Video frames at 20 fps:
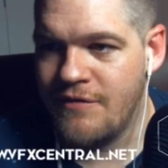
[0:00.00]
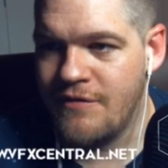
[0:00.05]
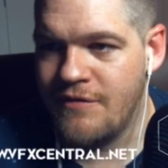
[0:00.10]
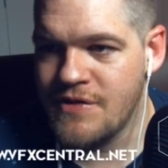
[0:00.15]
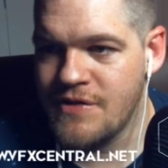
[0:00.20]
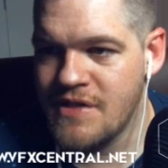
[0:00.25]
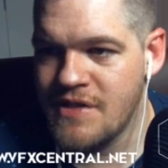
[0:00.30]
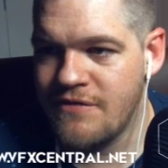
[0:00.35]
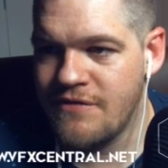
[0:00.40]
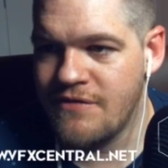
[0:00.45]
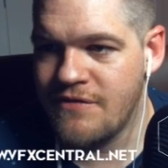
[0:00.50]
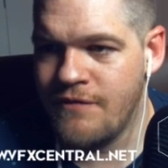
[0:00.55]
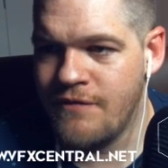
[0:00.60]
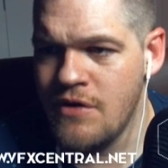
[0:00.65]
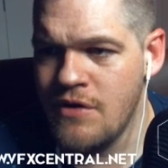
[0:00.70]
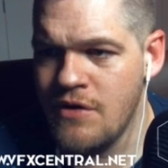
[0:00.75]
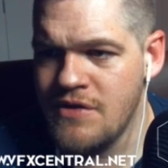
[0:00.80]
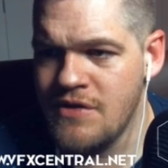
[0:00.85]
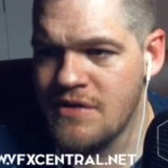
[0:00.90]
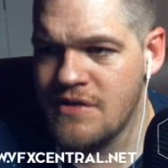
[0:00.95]
first things
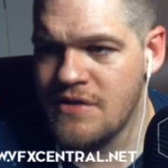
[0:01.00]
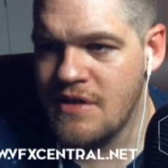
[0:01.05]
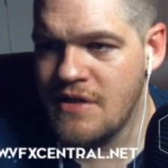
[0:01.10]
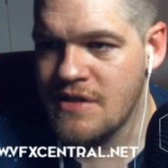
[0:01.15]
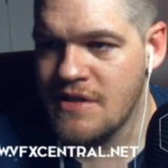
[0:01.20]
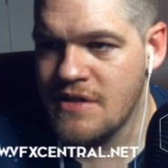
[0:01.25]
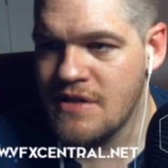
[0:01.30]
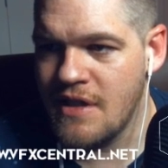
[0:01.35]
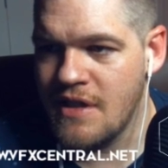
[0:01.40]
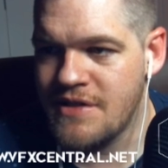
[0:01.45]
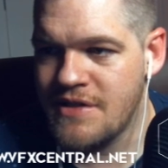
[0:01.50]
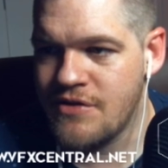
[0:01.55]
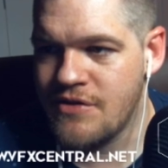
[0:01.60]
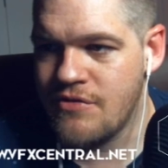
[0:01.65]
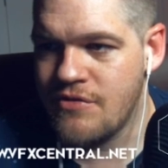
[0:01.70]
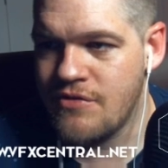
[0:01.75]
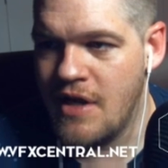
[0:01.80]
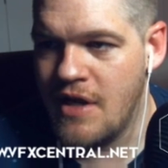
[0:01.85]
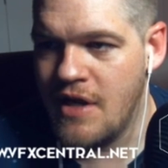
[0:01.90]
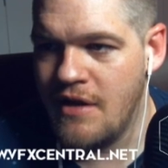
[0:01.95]
first is let's
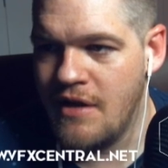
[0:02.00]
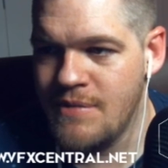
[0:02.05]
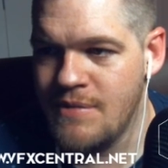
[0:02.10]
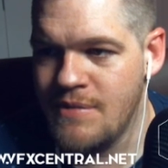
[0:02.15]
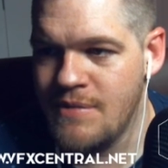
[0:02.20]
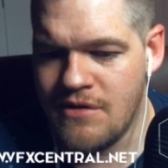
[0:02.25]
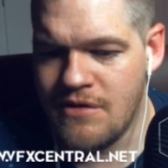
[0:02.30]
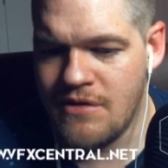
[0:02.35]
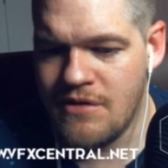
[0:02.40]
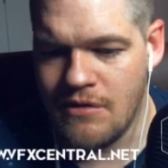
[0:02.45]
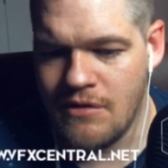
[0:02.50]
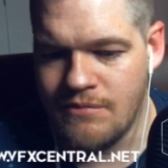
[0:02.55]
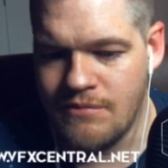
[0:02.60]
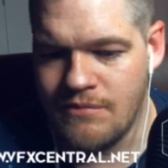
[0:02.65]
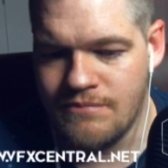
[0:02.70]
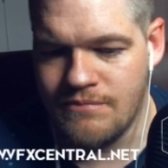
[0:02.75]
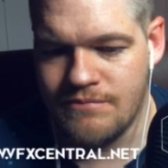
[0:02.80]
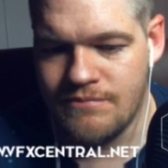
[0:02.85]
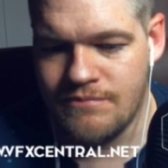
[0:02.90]
create a material.